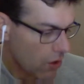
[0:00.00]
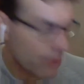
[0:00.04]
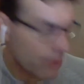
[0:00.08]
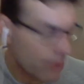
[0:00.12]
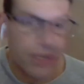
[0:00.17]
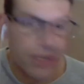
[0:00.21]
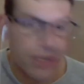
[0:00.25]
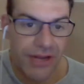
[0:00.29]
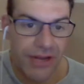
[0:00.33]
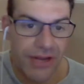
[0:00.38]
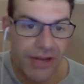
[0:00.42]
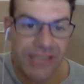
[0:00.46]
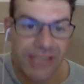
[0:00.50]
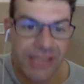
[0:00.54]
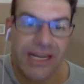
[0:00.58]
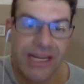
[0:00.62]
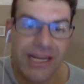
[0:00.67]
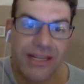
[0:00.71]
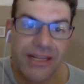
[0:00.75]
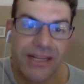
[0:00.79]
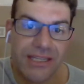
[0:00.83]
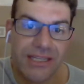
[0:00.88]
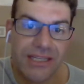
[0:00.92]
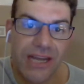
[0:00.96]
New Year's Day
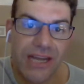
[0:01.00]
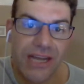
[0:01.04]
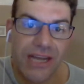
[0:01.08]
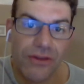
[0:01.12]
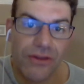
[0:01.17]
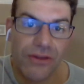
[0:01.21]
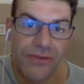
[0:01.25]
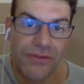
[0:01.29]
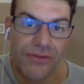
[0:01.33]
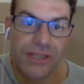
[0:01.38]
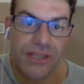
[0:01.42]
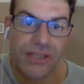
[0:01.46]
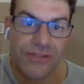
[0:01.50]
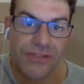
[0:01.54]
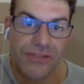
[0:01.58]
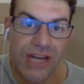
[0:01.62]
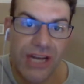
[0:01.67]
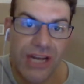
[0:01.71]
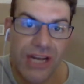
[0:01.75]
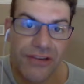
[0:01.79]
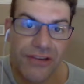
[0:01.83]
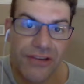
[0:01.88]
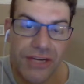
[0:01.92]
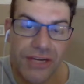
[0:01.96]
this year, on the 1st of
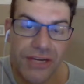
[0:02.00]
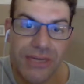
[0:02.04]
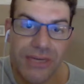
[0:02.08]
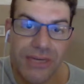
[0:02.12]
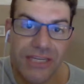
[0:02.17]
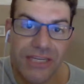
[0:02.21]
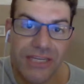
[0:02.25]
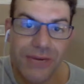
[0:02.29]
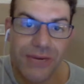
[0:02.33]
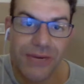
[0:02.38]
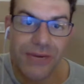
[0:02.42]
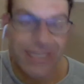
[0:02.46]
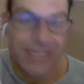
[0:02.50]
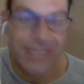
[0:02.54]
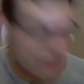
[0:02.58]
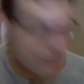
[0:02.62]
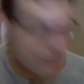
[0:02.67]
January 2020?